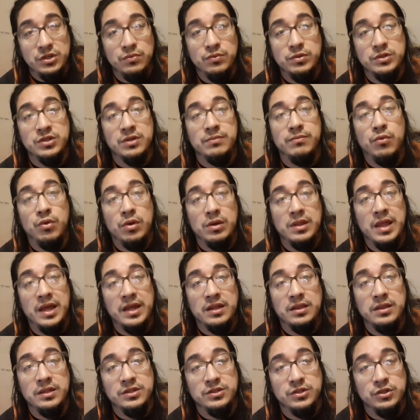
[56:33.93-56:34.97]
which I'm more
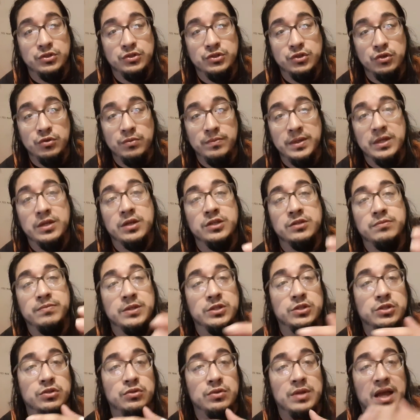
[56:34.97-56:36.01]
likely to do because
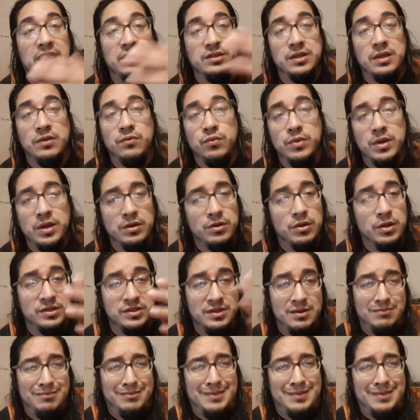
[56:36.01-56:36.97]
BitChute doesn't